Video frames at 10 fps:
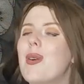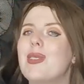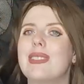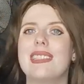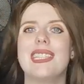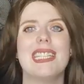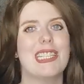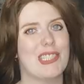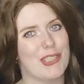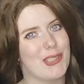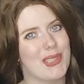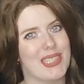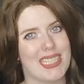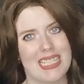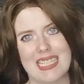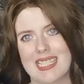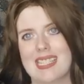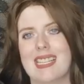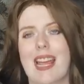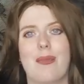really do
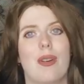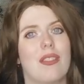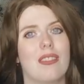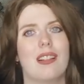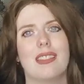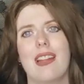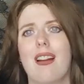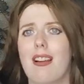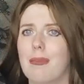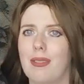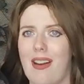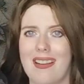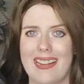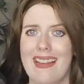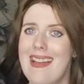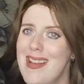exist and whether or not they are plotting